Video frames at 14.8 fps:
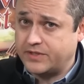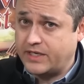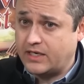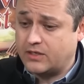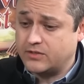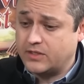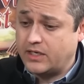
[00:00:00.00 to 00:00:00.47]

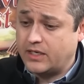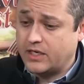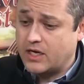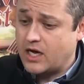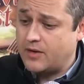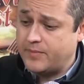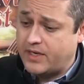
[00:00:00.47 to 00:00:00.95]
Now,
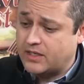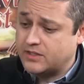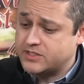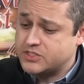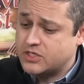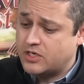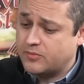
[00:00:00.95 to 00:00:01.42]
combat.
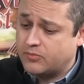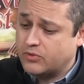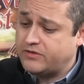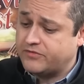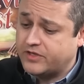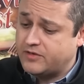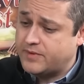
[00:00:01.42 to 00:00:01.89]
Let's talk
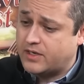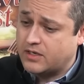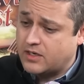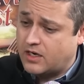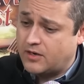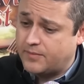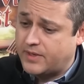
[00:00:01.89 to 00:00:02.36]
briefly about
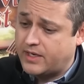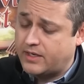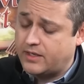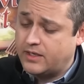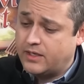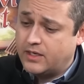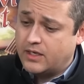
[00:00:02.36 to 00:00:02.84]

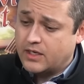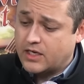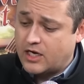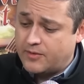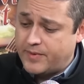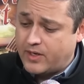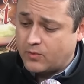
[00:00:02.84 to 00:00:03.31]
combat.
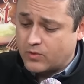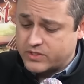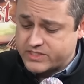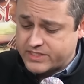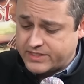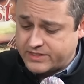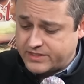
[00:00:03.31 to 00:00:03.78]
Combat
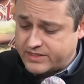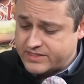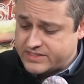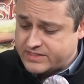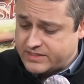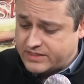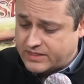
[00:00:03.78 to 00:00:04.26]
works like
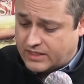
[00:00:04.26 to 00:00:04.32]
this.